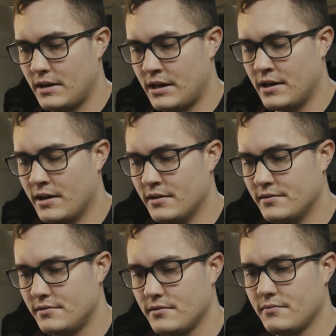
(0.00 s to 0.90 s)

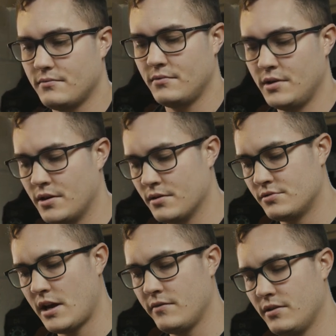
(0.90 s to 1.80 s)
and we're
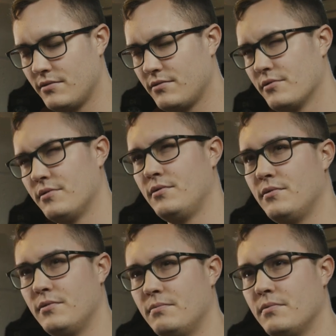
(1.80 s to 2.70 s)
driving
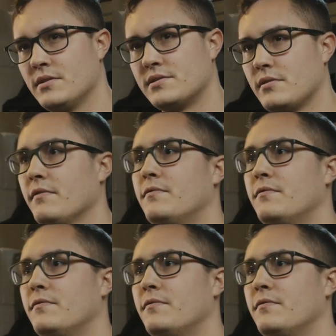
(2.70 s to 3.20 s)
through. It's off